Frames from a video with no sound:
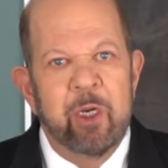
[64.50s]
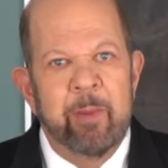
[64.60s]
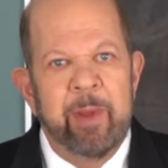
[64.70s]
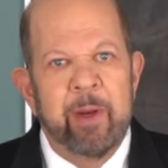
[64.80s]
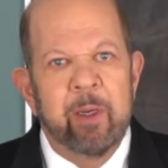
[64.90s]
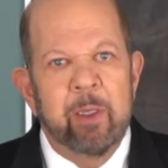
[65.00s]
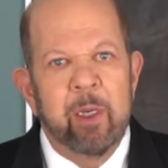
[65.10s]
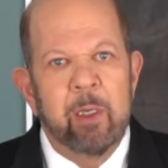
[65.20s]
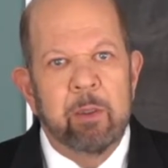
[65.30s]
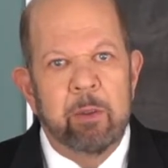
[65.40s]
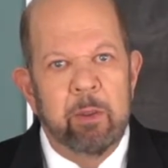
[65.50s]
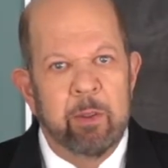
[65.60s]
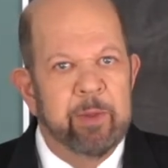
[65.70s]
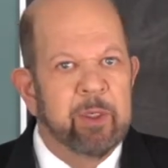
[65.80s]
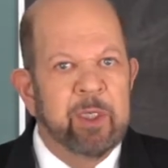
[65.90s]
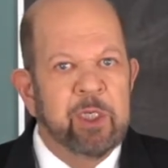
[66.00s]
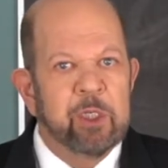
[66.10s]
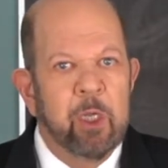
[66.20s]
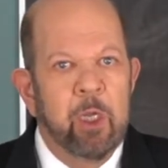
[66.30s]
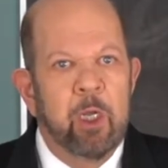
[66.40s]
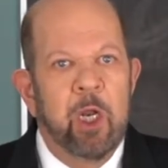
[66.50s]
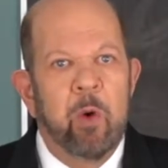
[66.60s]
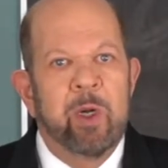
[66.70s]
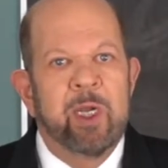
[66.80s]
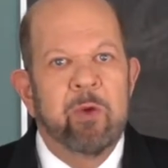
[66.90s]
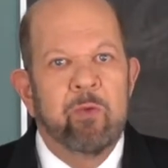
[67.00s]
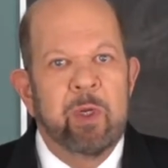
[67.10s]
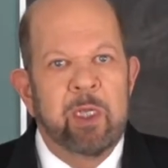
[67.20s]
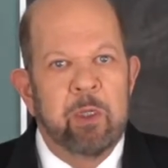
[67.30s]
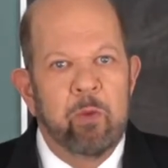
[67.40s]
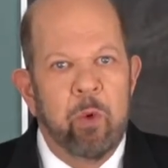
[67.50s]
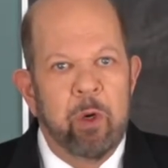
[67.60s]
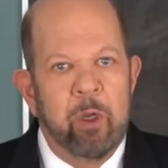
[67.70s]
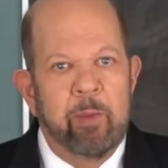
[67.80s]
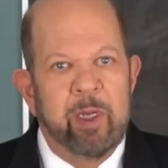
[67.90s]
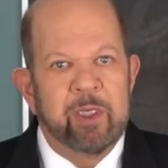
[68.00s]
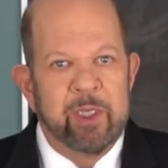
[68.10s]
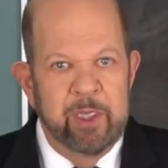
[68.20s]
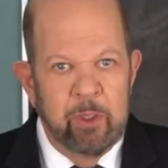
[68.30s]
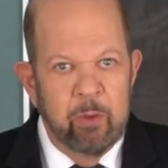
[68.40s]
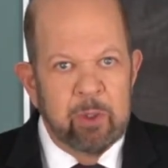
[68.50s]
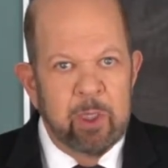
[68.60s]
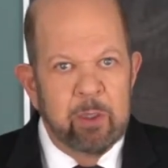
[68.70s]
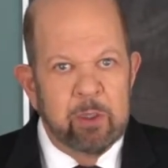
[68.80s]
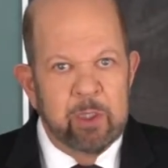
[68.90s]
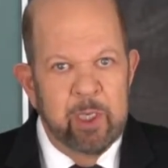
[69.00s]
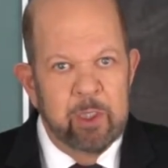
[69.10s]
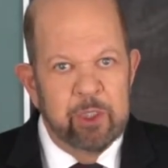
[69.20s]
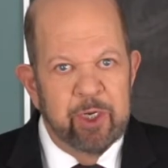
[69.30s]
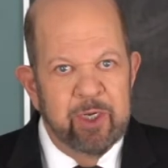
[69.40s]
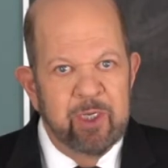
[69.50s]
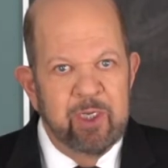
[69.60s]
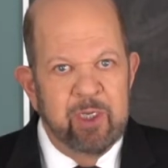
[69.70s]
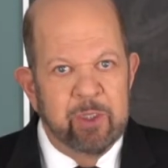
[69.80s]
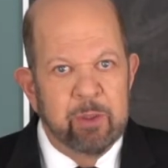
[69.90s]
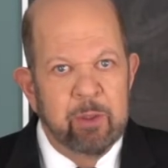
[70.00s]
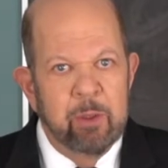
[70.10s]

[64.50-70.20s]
in America or in the Middle East, no one can read the warning because they don't understand Chinese.